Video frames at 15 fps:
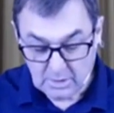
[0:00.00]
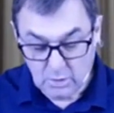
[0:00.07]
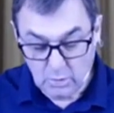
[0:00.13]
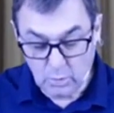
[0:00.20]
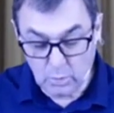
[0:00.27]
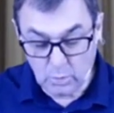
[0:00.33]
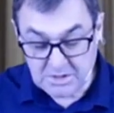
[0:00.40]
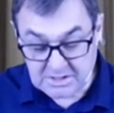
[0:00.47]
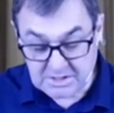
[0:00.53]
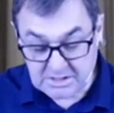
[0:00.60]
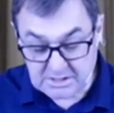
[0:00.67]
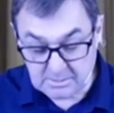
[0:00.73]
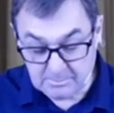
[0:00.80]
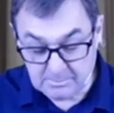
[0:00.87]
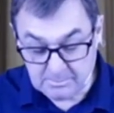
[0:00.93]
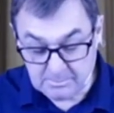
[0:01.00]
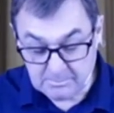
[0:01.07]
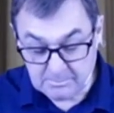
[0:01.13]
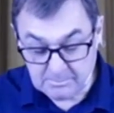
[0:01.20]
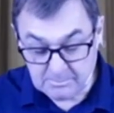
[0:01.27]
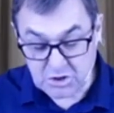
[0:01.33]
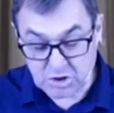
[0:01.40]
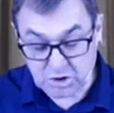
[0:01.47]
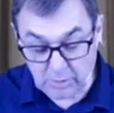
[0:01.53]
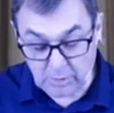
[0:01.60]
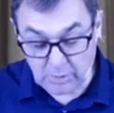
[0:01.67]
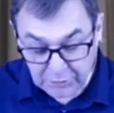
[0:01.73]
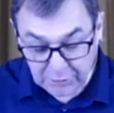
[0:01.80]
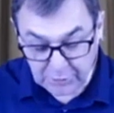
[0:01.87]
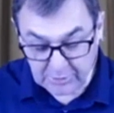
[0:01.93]
Wisdom
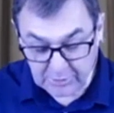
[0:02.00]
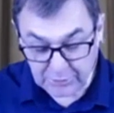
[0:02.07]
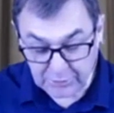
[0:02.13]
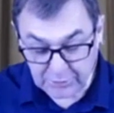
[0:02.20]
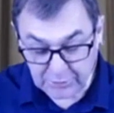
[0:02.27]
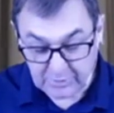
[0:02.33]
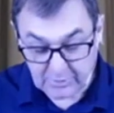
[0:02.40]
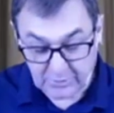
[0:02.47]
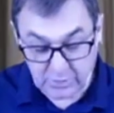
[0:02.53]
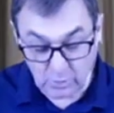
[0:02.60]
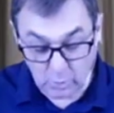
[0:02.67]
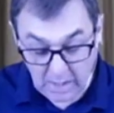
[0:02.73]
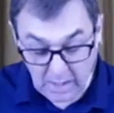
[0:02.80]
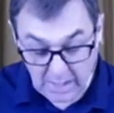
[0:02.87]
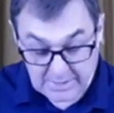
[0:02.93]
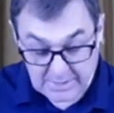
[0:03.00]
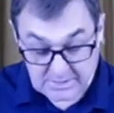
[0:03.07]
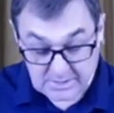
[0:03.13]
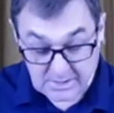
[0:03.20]
strengtheneth the wise